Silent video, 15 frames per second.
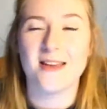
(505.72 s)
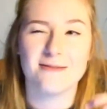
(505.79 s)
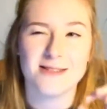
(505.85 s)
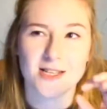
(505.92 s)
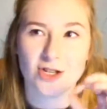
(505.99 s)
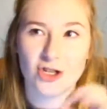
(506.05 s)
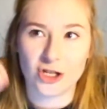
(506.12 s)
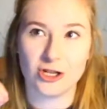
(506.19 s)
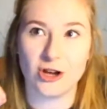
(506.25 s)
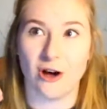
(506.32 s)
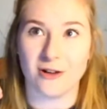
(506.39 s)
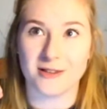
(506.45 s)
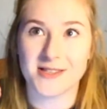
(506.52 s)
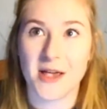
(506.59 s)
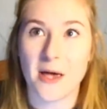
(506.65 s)
there is a
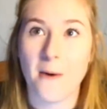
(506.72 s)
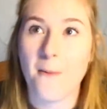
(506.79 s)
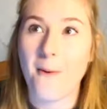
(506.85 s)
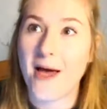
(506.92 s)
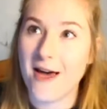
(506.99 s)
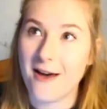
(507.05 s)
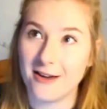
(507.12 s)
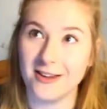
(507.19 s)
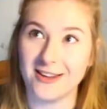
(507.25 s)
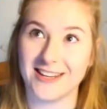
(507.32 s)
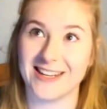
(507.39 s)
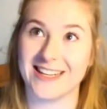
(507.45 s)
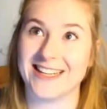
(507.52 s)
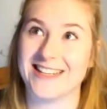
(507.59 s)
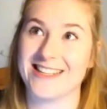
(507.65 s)
shot where
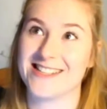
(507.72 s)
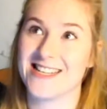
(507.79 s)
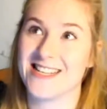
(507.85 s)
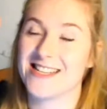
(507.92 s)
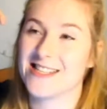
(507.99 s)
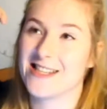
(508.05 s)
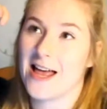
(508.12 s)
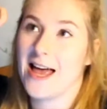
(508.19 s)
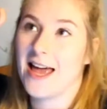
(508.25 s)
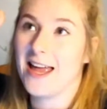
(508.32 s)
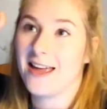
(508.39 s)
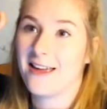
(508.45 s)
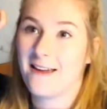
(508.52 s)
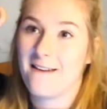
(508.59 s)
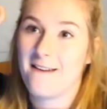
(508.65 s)
Hercules is
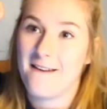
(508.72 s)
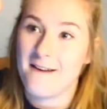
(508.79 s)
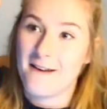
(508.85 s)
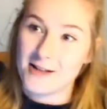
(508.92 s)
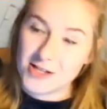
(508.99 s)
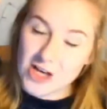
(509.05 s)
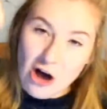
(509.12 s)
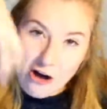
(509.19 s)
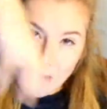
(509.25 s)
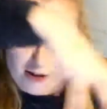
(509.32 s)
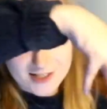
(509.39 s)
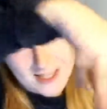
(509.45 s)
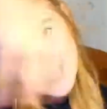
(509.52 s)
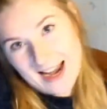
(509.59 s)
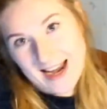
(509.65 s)
like
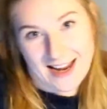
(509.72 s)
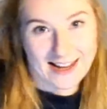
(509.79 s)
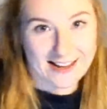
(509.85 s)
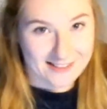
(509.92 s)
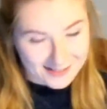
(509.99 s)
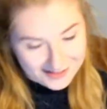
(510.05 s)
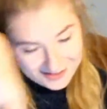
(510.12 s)
Tarzaning